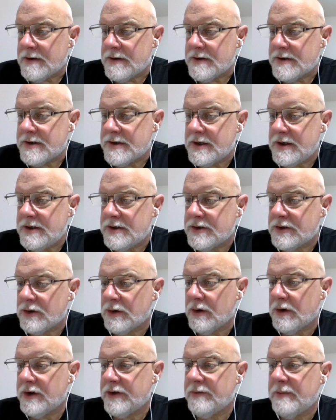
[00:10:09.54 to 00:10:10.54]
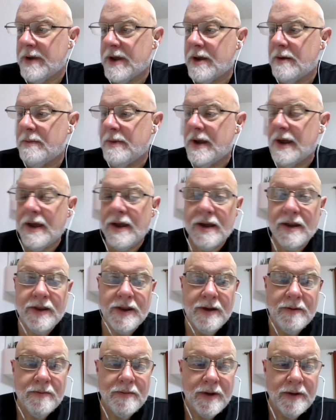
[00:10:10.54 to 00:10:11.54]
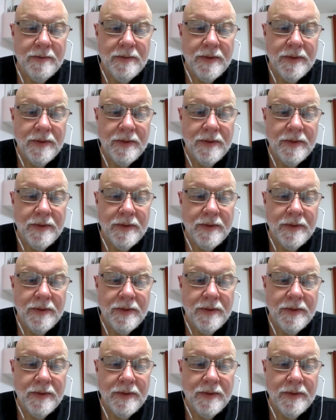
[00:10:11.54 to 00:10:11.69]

Sea Stories mega pack. That might